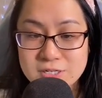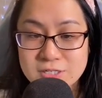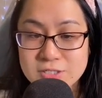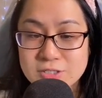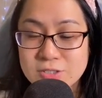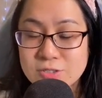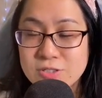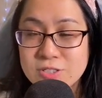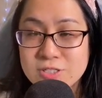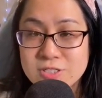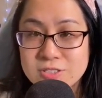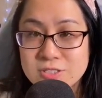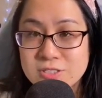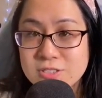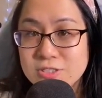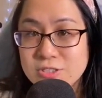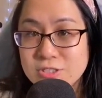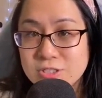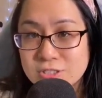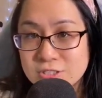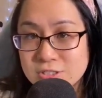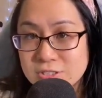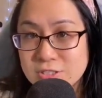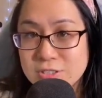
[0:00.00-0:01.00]
So this is
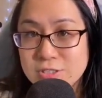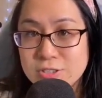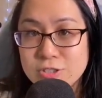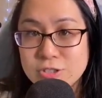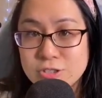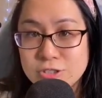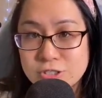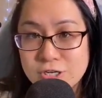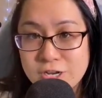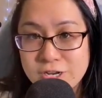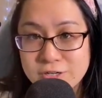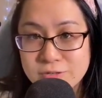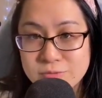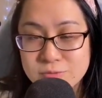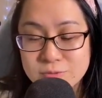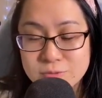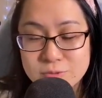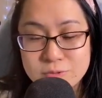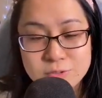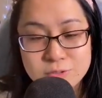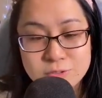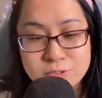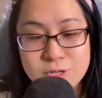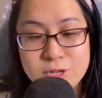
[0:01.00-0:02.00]
just a
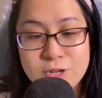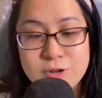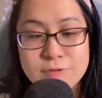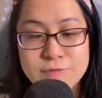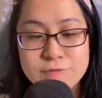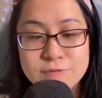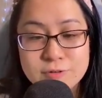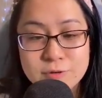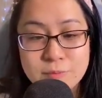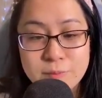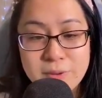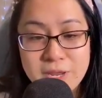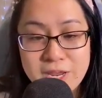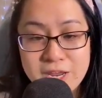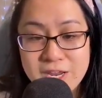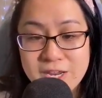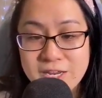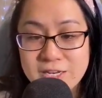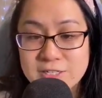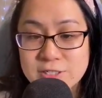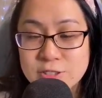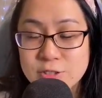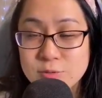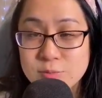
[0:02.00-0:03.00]
general from A
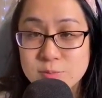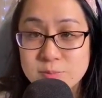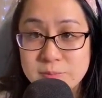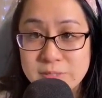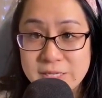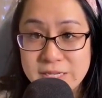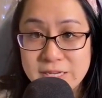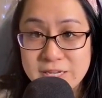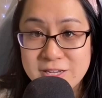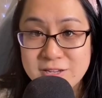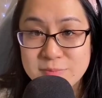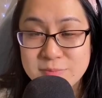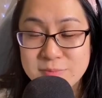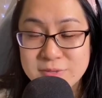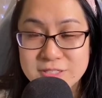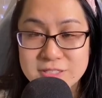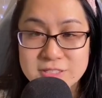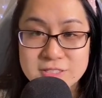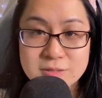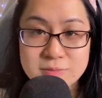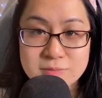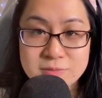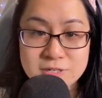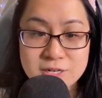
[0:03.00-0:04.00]
to B, but
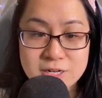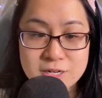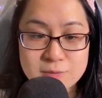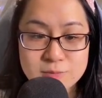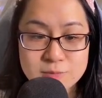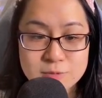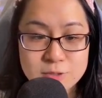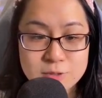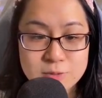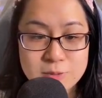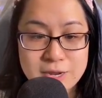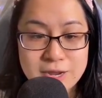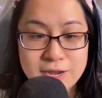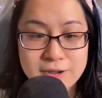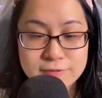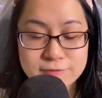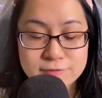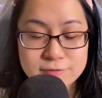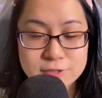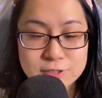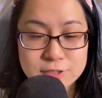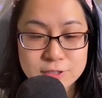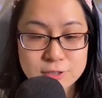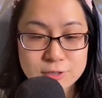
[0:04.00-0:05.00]
sometimes you have
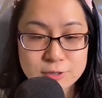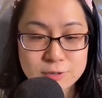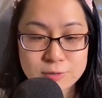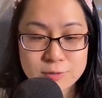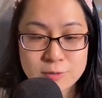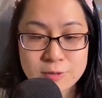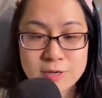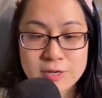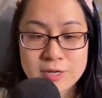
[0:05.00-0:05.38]
to